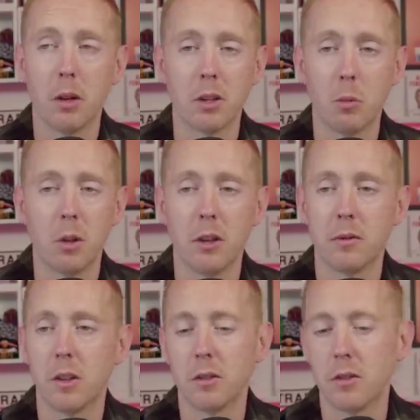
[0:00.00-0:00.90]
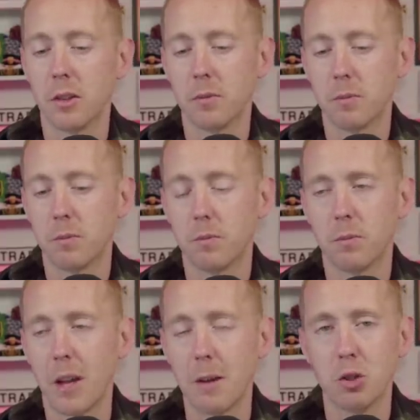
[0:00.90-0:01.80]
I don't know whether the, the, the
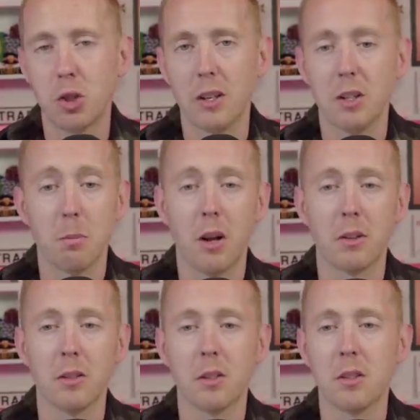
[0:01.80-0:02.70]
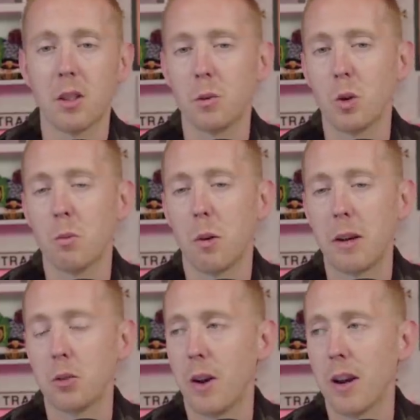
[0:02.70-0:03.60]
game's changed. It might have done since I was doing my
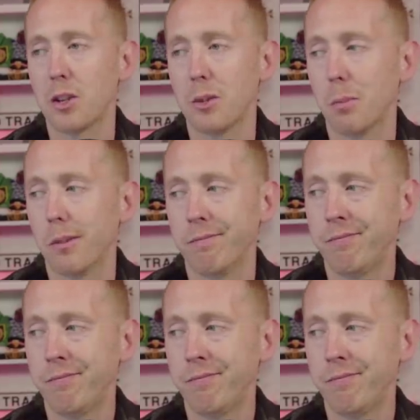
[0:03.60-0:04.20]
match reaction, but